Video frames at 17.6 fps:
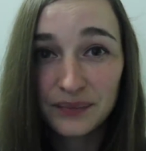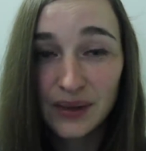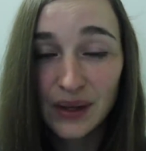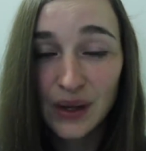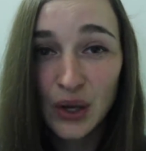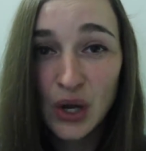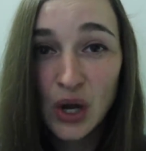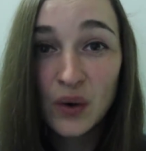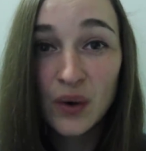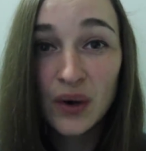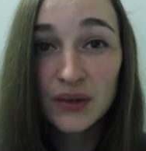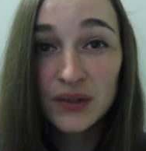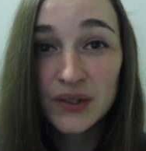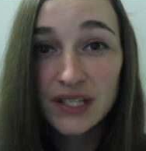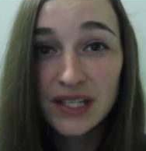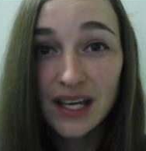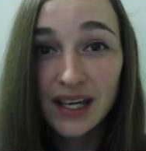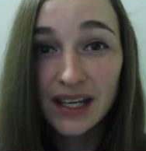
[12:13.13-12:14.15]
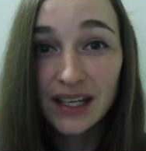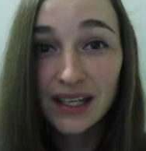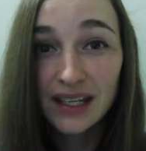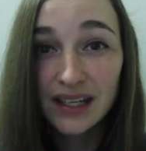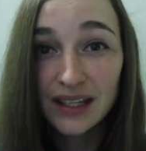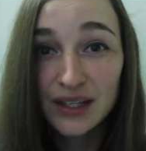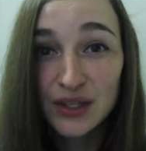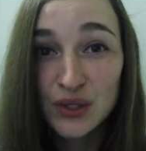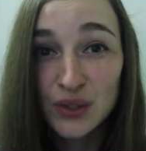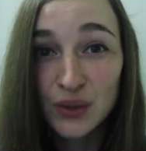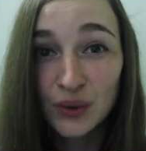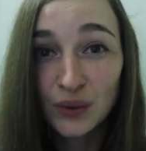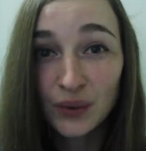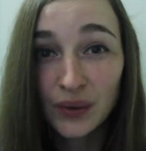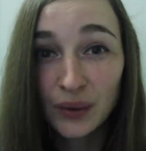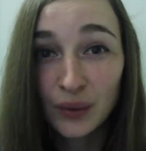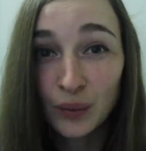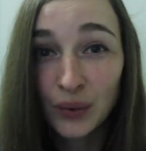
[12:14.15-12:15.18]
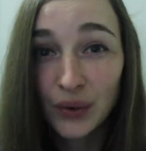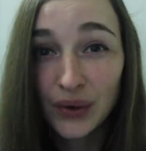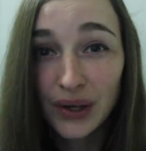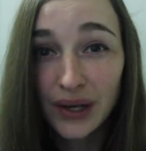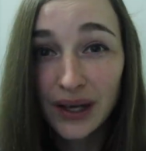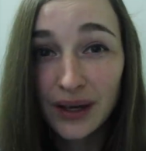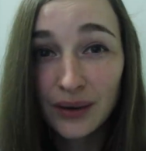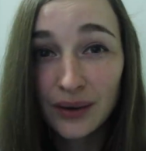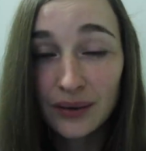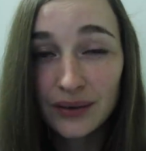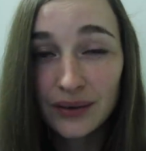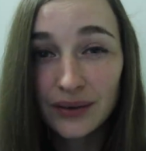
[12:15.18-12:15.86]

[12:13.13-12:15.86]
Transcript: go outside and do a workout,